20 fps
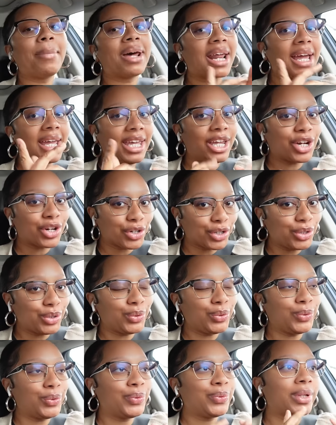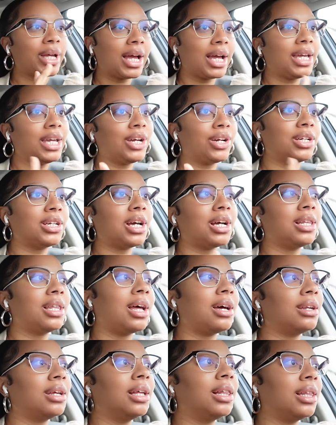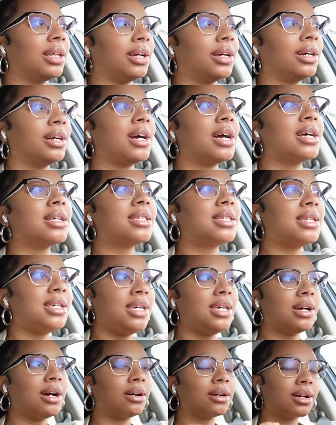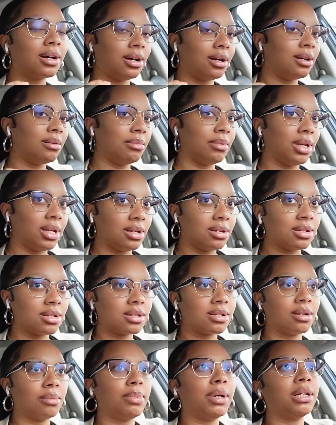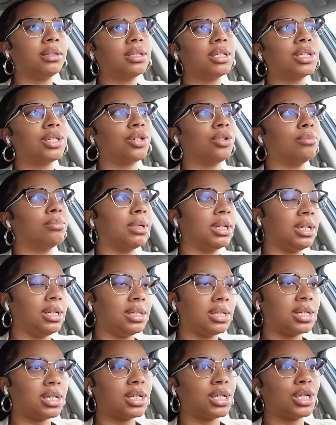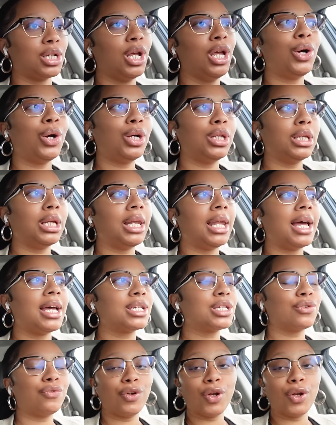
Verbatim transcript: But I hear you. I hear y'all loud and clear. I see y'all comments about the termites on the last